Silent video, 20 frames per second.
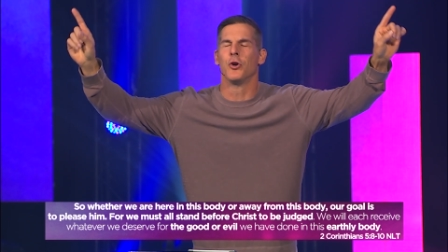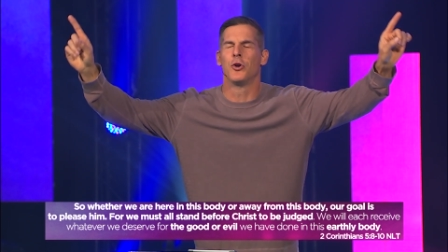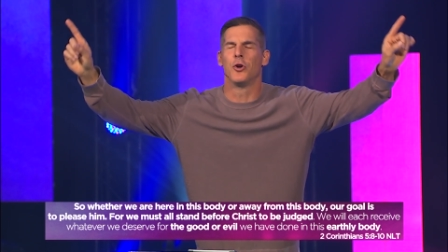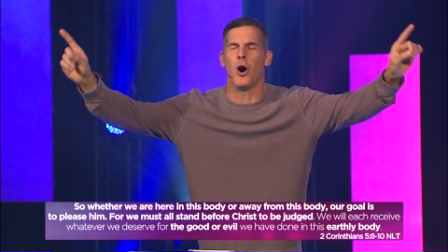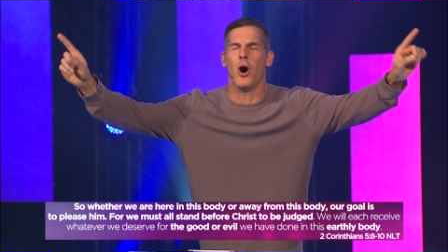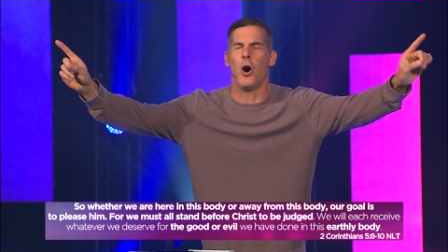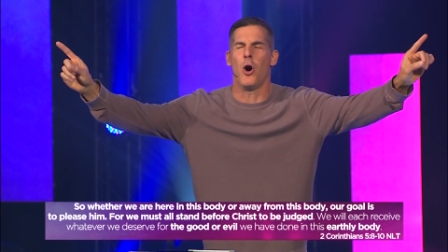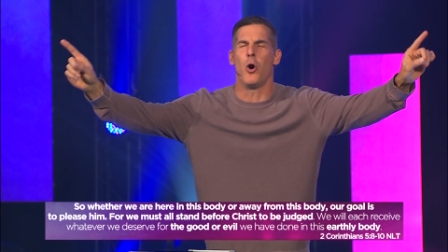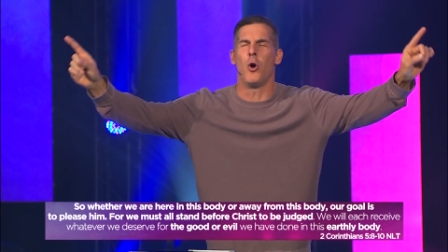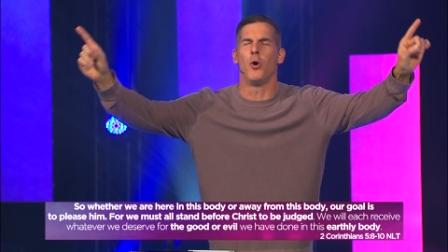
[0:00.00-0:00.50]

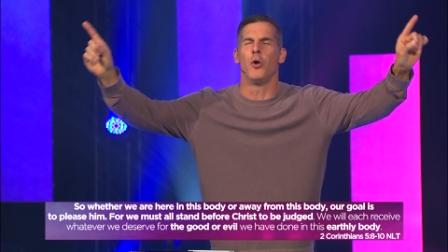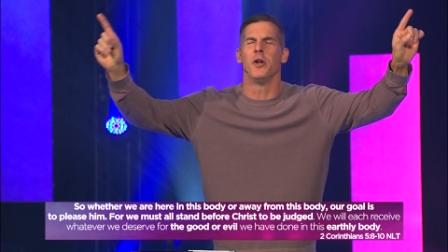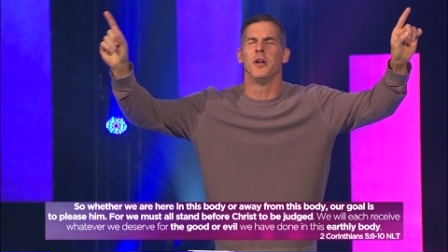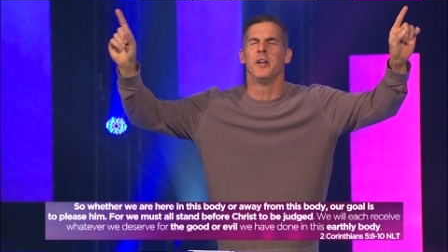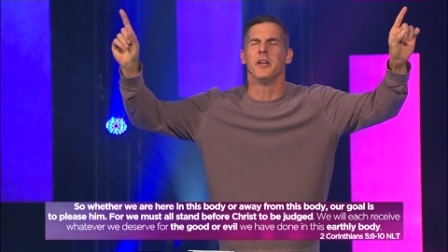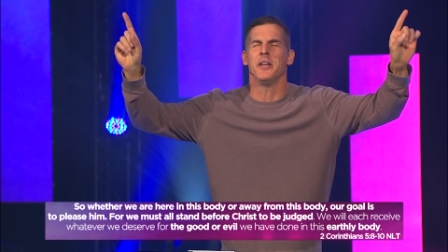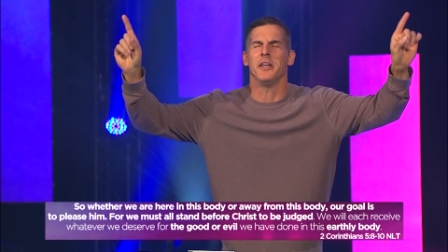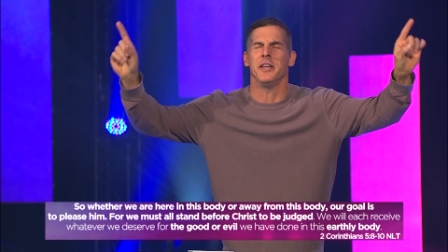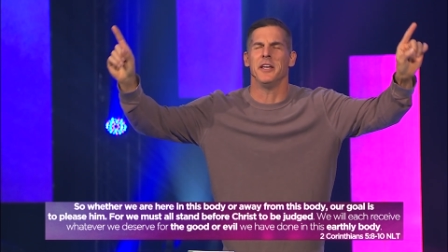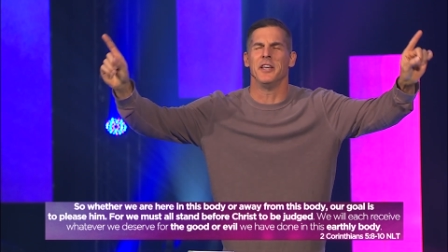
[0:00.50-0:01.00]
goal
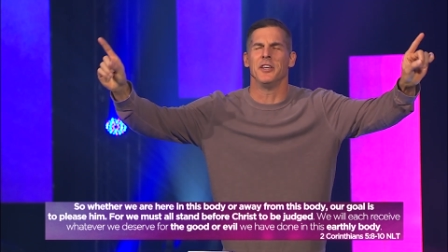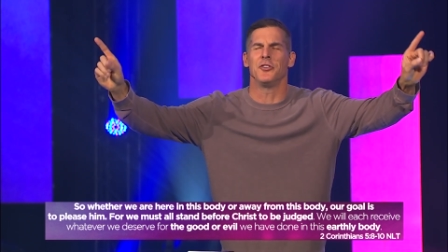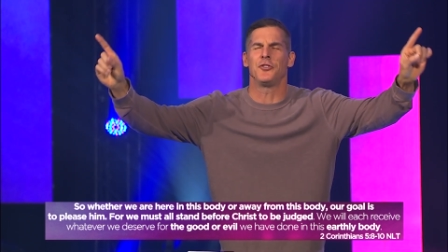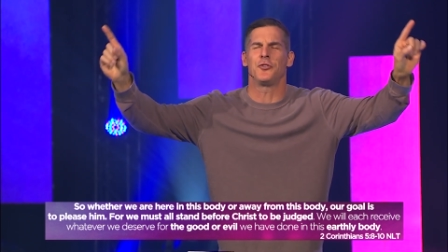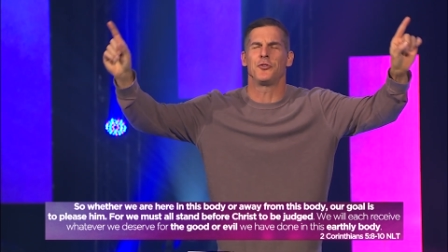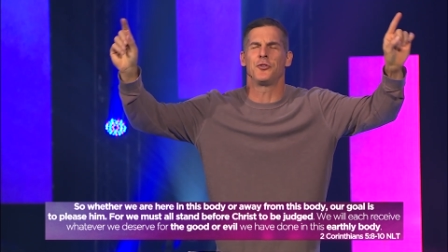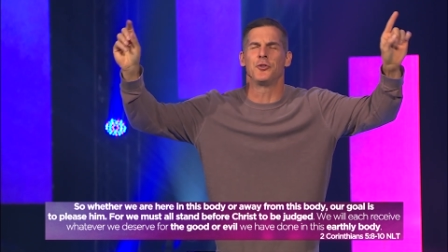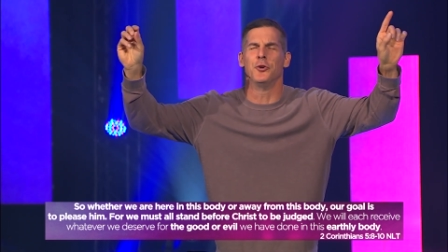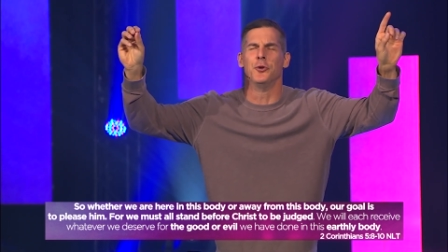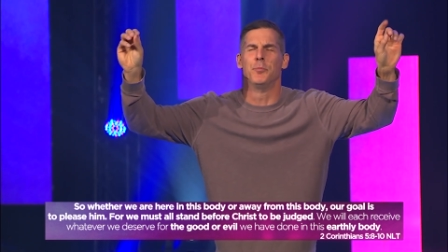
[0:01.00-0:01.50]

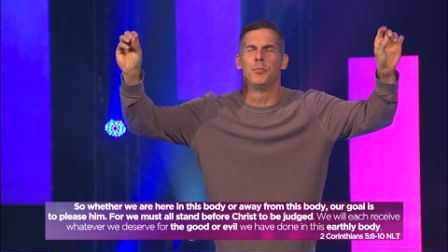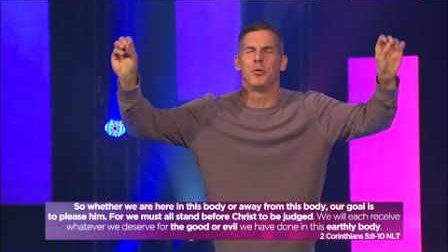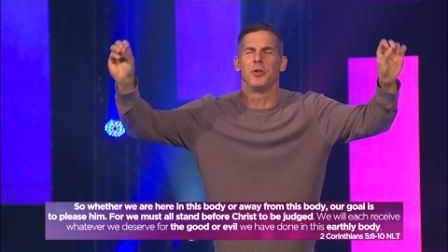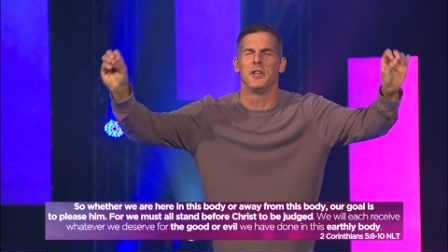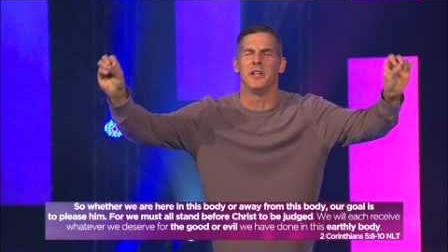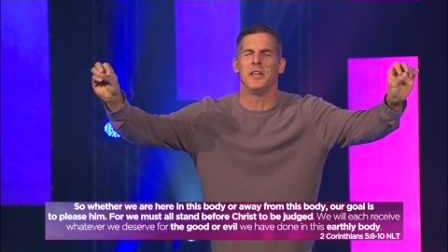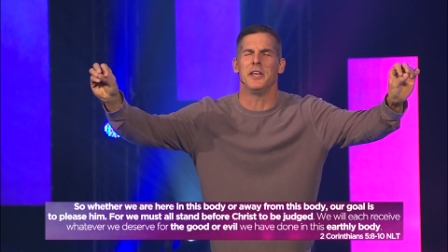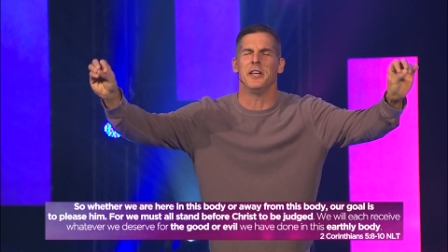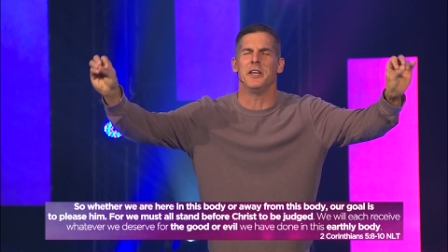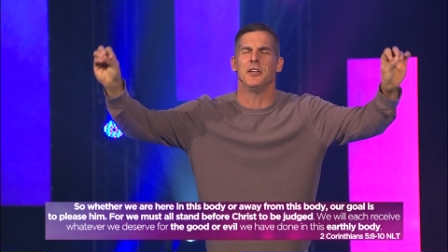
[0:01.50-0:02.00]
is to
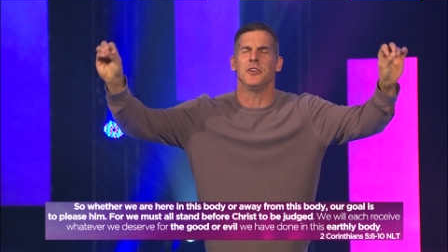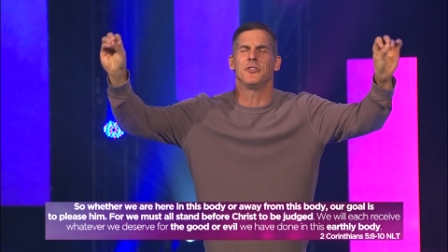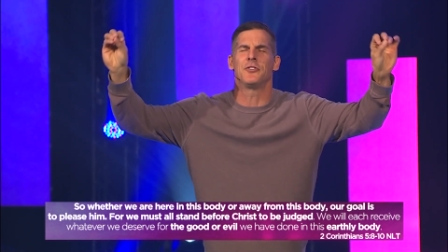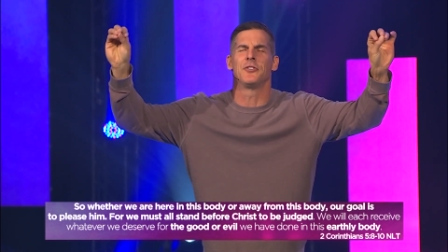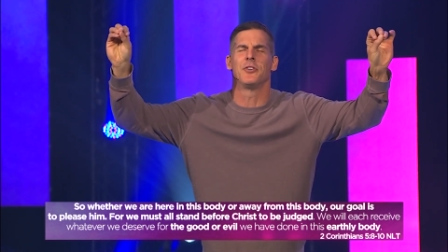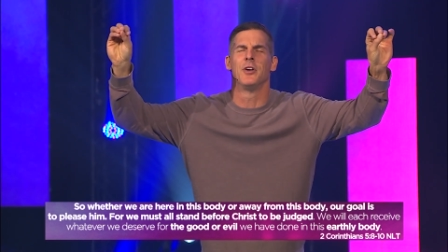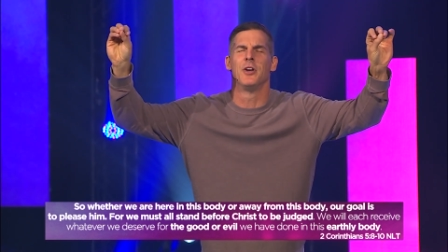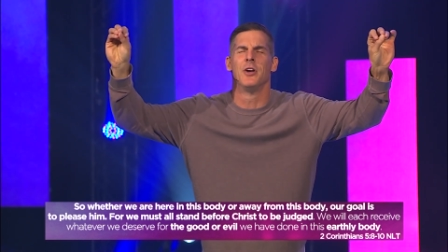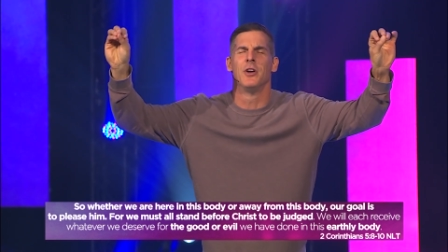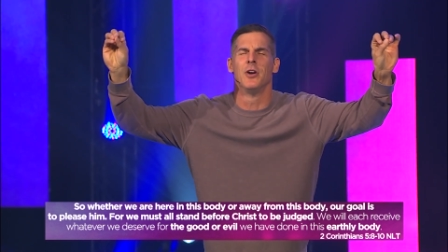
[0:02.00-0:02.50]

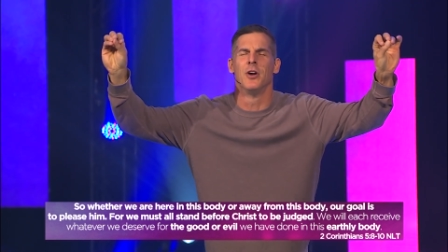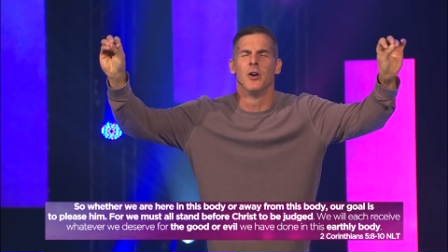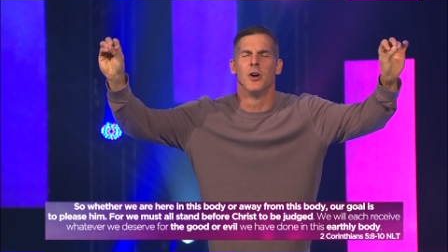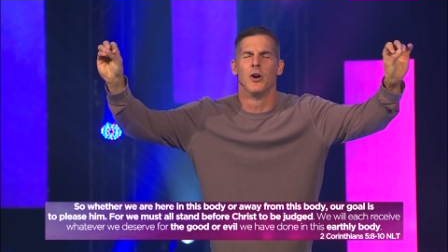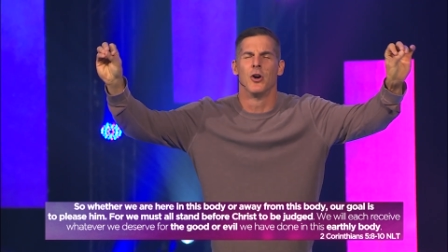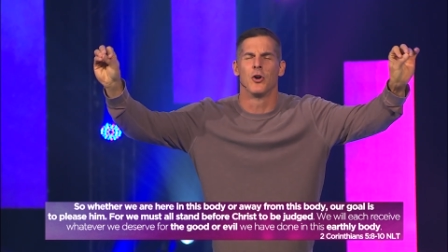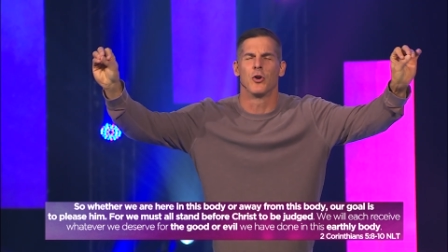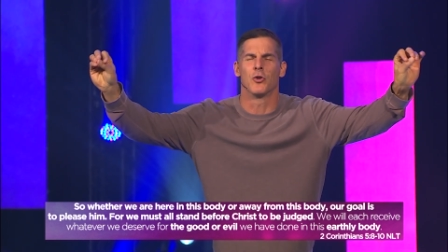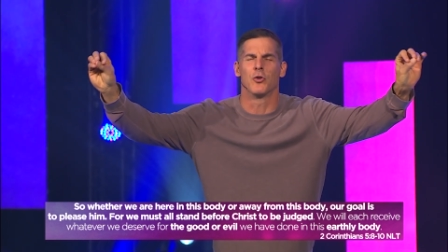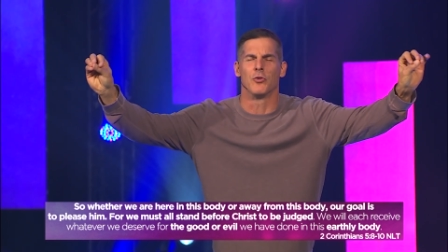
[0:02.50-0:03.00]
please
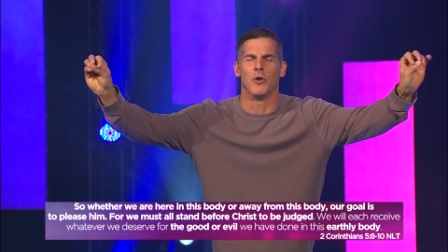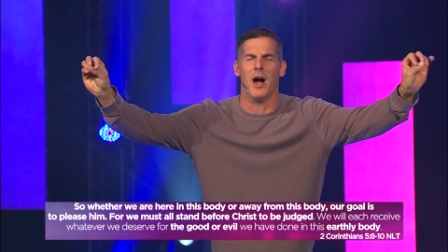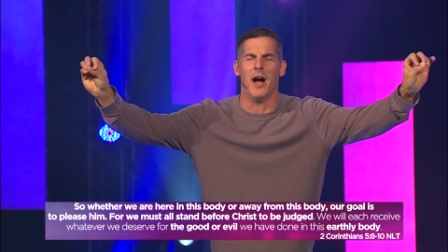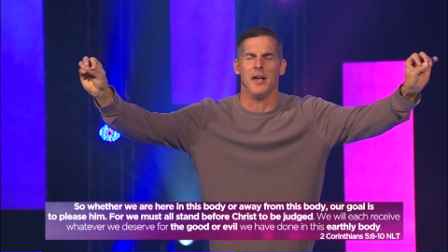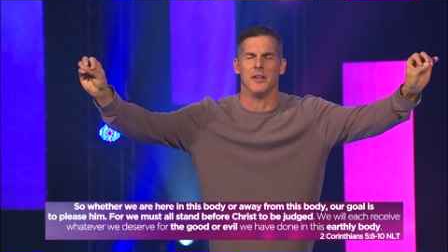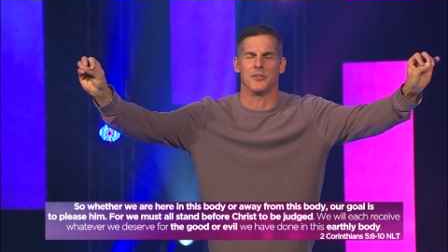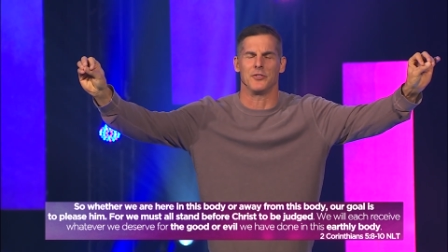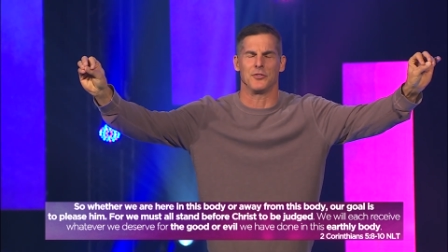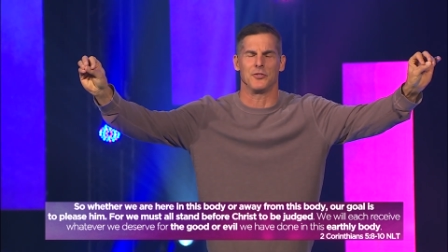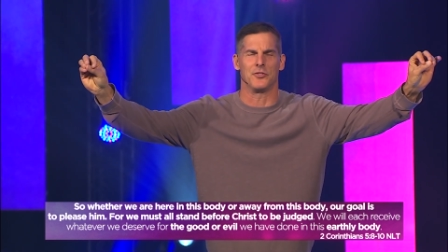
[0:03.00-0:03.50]

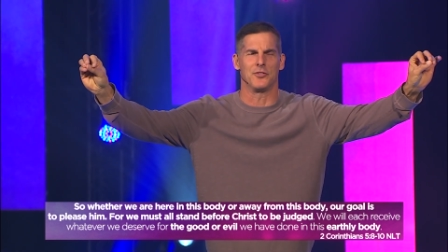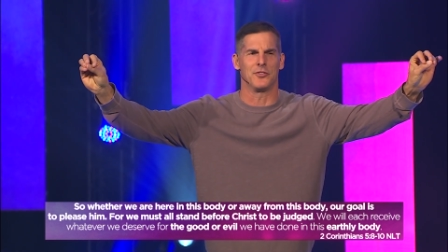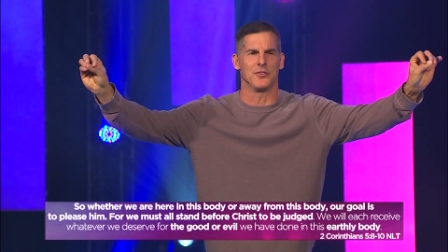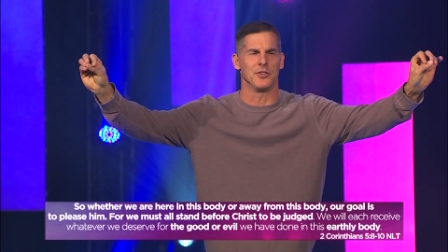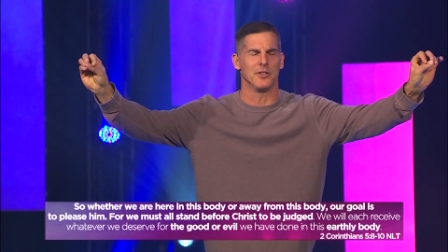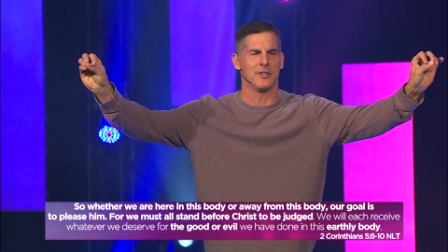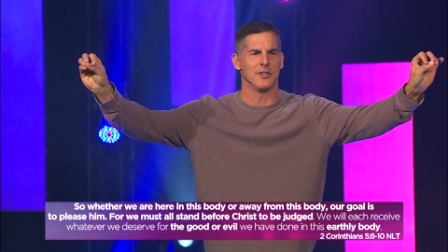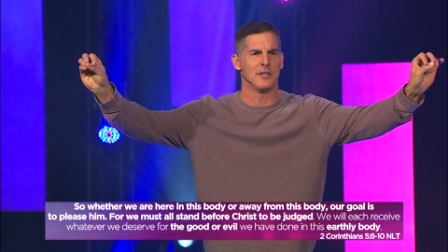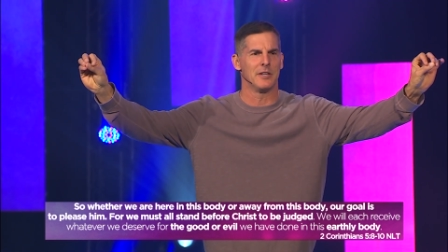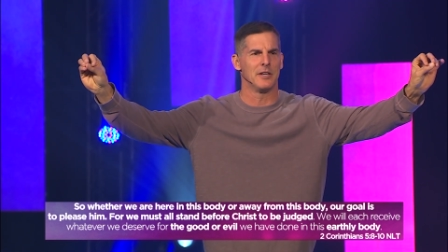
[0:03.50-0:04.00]
Christ.